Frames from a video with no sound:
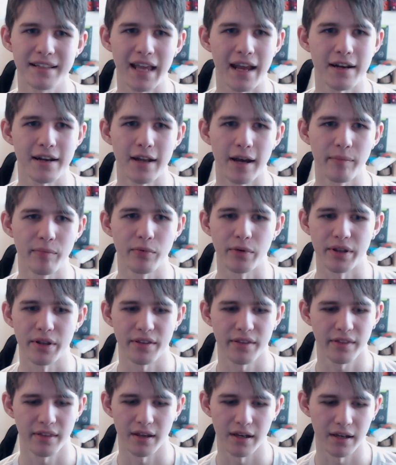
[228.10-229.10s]
end up
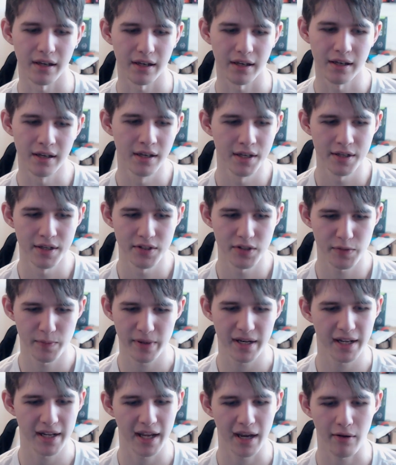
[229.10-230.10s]
with
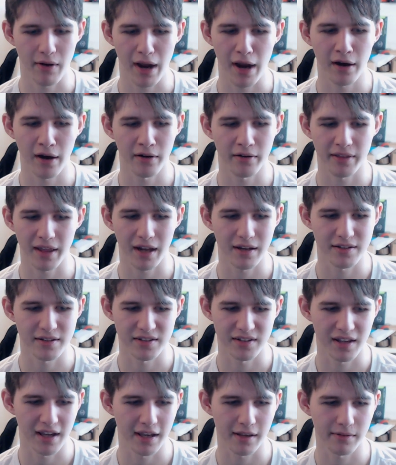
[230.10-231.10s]
spitting out air that
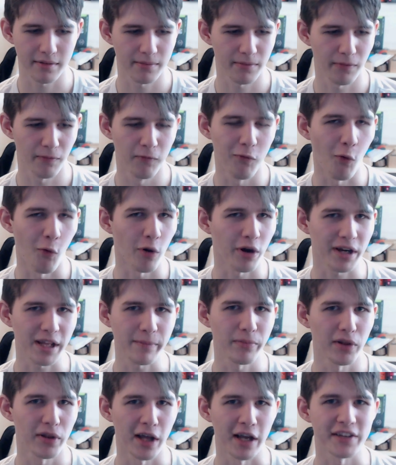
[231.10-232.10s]
is like
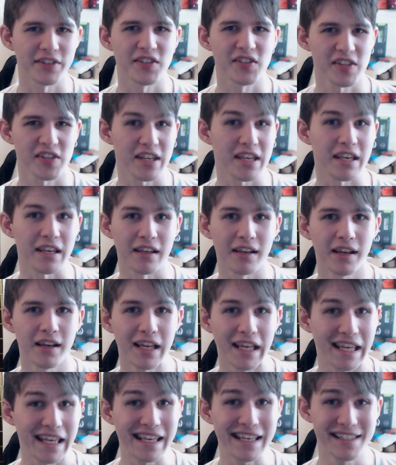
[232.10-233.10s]
40+C,
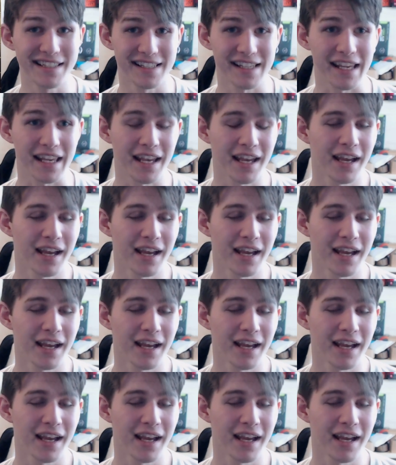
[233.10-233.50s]
easy.